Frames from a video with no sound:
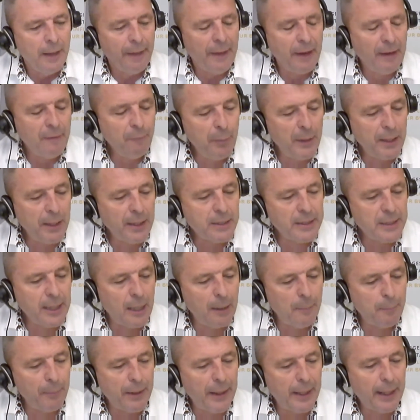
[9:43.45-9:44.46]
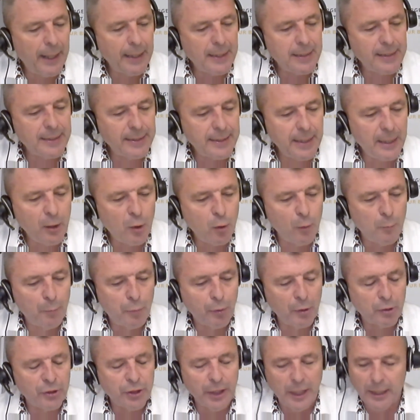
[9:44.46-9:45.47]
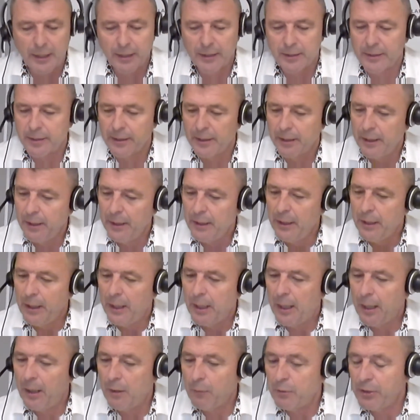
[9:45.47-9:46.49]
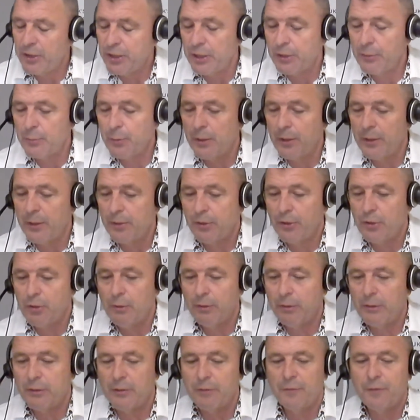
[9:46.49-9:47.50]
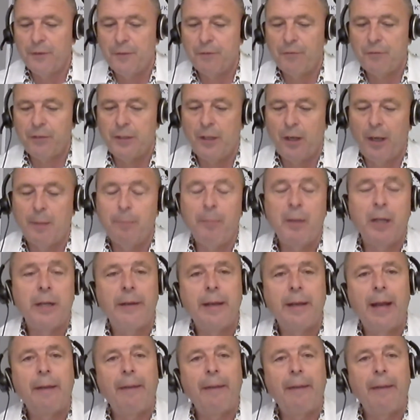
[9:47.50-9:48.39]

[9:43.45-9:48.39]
They've picked up a single project, which is worth 259 million.